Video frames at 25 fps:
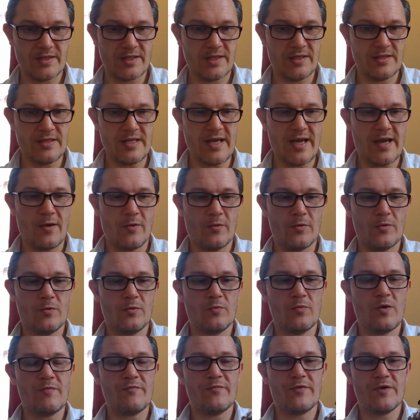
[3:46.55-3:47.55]
Now, the
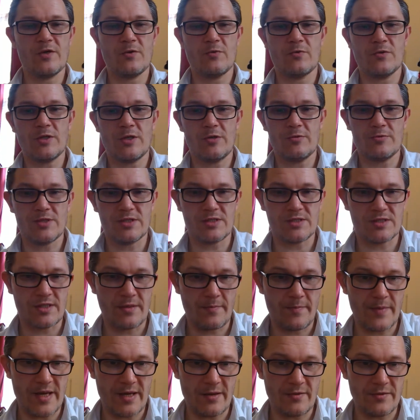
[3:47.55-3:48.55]
one thing you'll notice
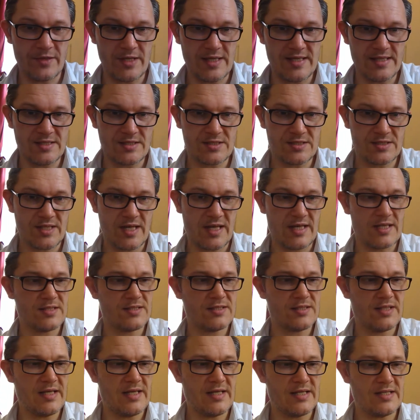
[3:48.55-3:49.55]
about these
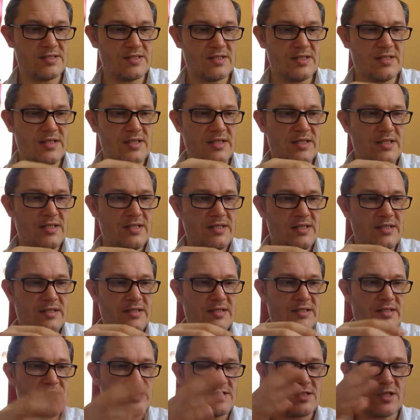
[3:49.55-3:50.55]
sets is
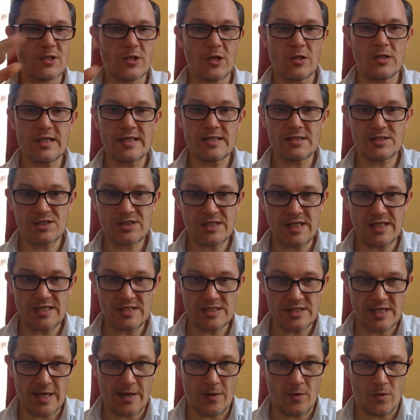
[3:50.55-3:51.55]
there's a lot less
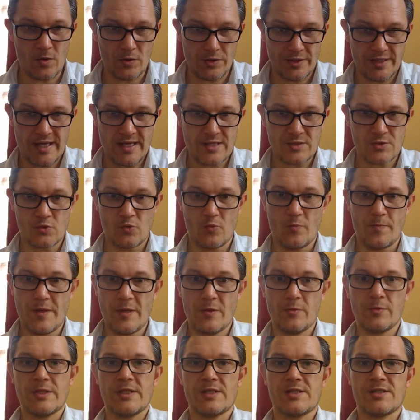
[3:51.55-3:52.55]
detail on the actual
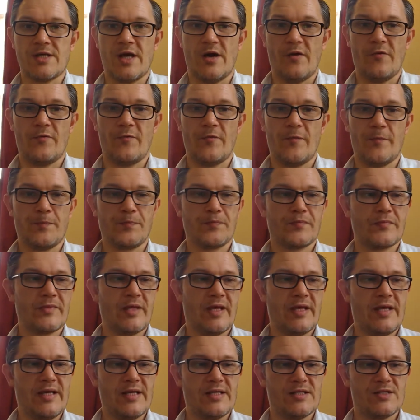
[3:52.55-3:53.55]
build itself.
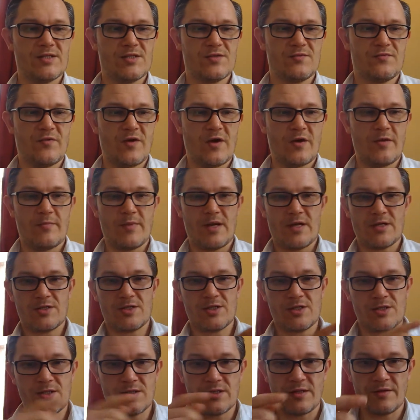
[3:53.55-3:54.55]
It's very
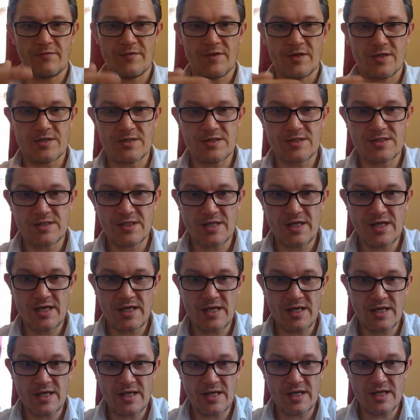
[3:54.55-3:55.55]
much, if you can
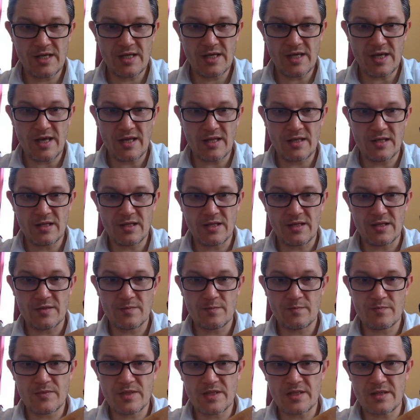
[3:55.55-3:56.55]
see, a
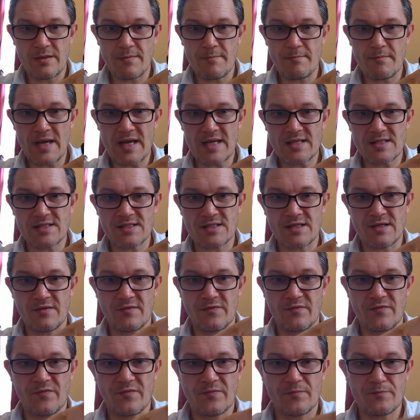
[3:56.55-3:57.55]

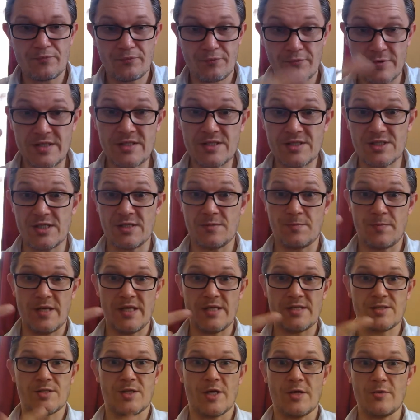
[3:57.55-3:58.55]
massive printed
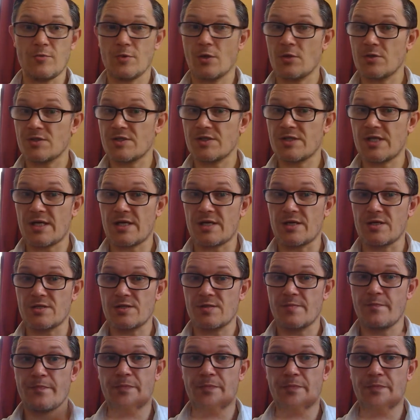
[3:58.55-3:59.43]
piece, though, not stickers.